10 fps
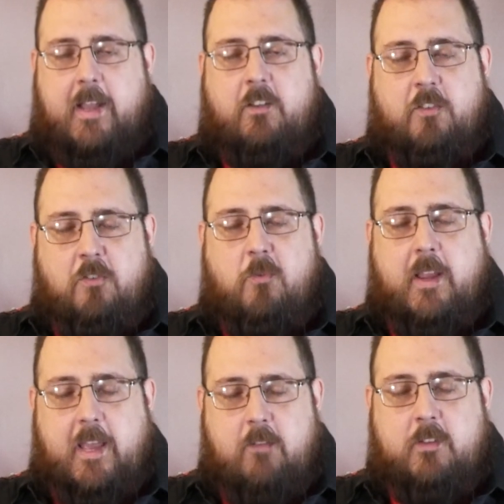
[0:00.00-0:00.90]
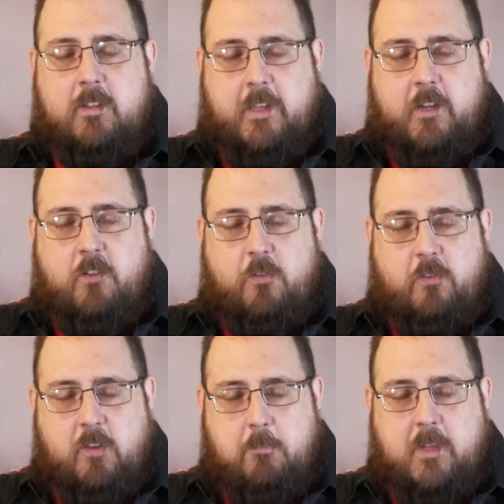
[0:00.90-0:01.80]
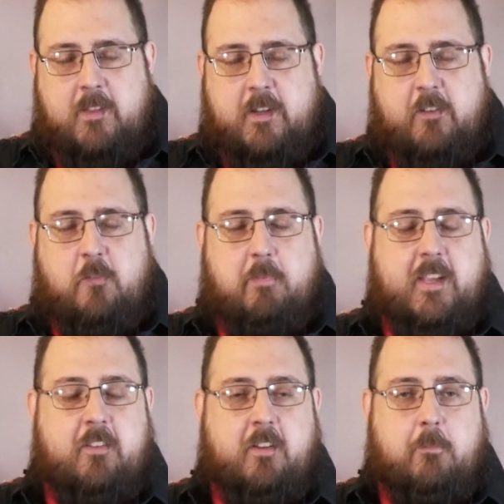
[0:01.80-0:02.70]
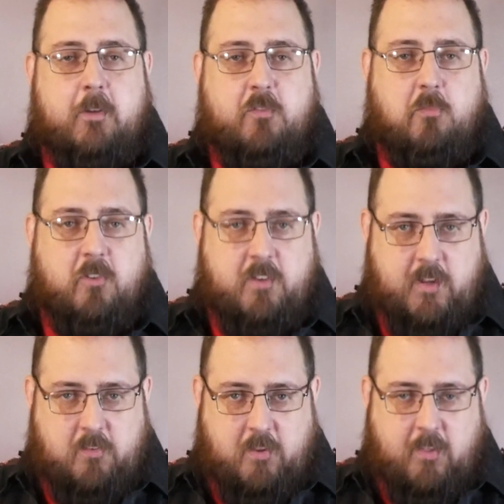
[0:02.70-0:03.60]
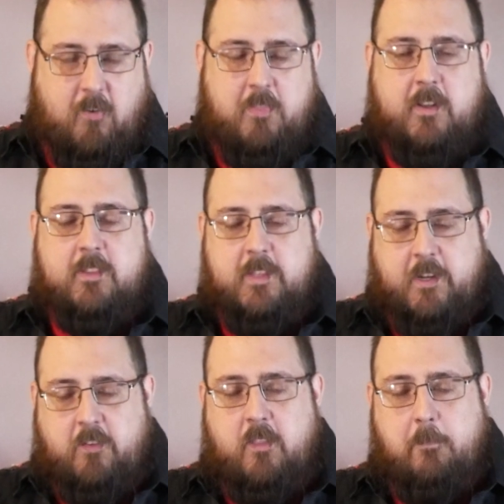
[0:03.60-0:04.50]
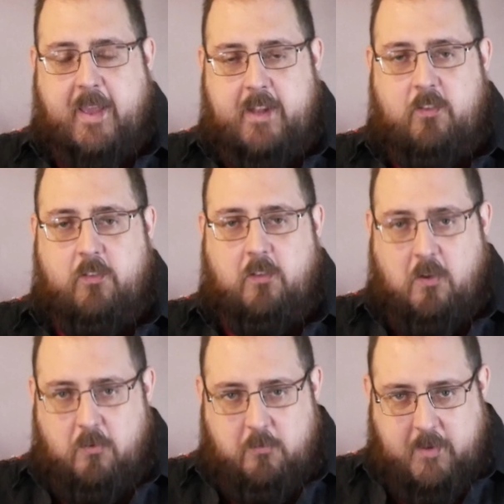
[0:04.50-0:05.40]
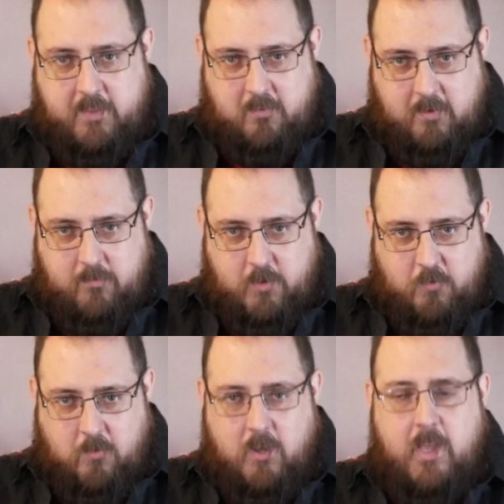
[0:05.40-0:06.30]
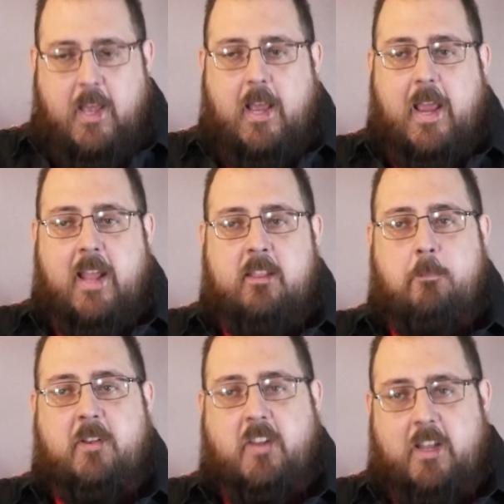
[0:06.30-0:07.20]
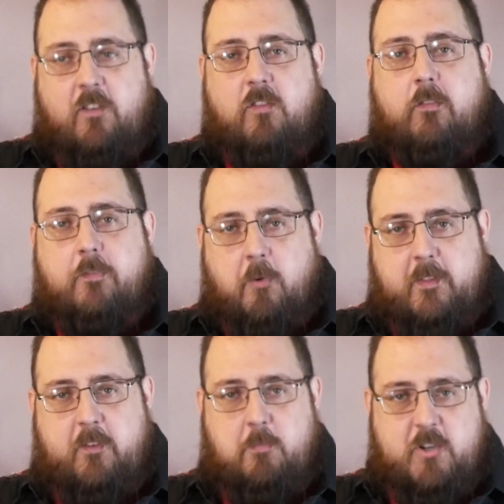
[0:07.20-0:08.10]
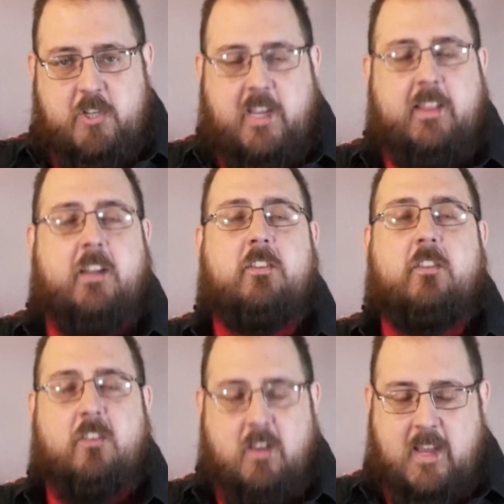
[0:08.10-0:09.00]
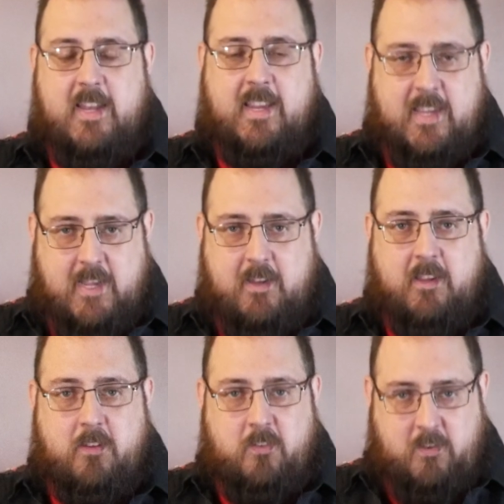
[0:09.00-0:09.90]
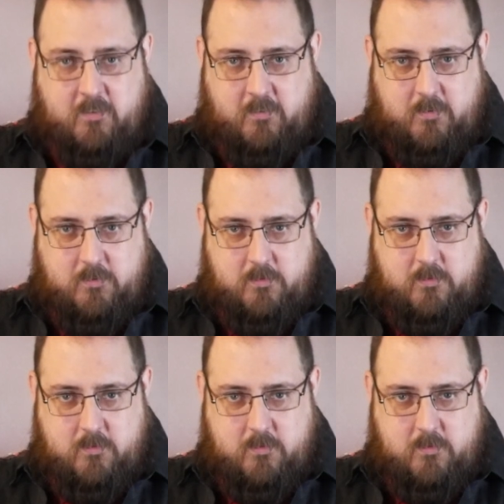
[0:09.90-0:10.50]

I do have a link to something that explains it in much more detail, and then a link to the patents owned by this individual and the potential for this machine that does not yet exist.